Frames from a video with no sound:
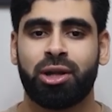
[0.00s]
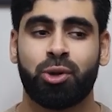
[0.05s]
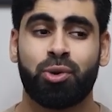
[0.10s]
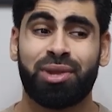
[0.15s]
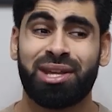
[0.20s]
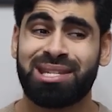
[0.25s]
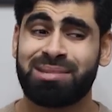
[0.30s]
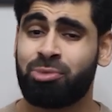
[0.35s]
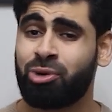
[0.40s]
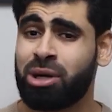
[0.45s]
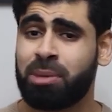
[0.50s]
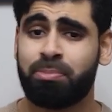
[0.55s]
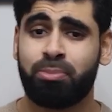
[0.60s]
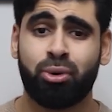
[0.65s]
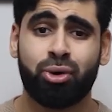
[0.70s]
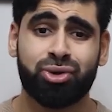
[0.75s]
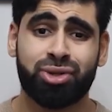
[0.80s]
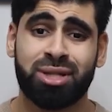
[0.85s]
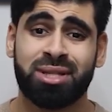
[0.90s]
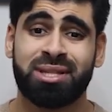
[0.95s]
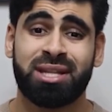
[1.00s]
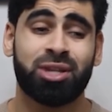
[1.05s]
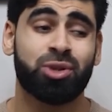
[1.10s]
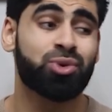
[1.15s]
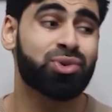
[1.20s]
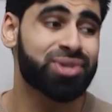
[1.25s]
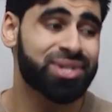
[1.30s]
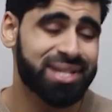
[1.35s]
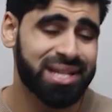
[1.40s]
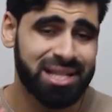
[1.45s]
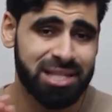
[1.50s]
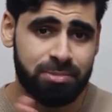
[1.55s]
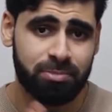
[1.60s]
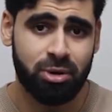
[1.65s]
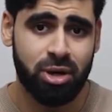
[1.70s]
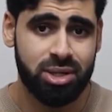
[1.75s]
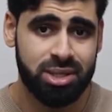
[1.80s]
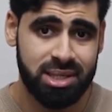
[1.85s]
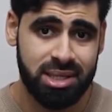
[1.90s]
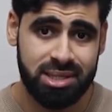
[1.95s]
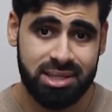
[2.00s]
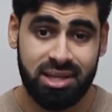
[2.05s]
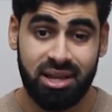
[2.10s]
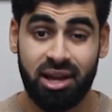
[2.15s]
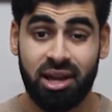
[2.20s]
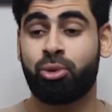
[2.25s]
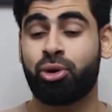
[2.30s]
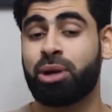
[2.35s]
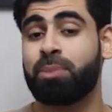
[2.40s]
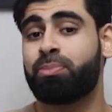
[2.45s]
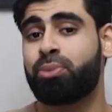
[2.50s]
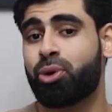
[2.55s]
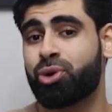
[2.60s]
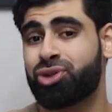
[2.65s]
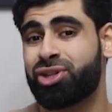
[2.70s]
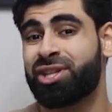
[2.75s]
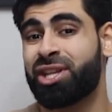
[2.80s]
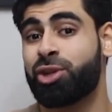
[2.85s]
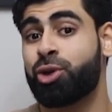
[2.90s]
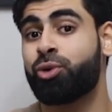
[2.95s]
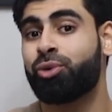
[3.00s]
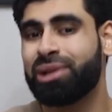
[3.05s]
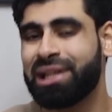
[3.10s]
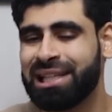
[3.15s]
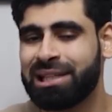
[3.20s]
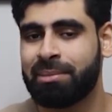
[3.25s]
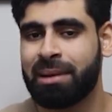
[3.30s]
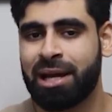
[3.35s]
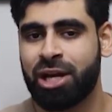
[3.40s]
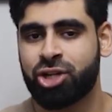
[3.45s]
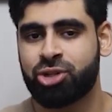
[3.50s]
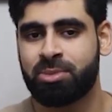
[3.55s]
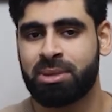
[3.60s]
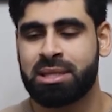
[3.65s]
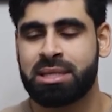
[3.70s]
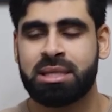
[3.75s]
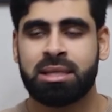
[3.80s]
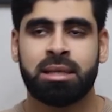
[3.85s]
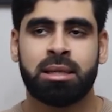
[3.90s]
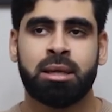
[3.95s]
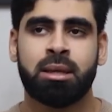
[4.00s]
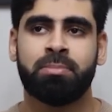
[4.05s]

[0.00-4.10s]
You know, that's more important than your sales process, more important than your lead management,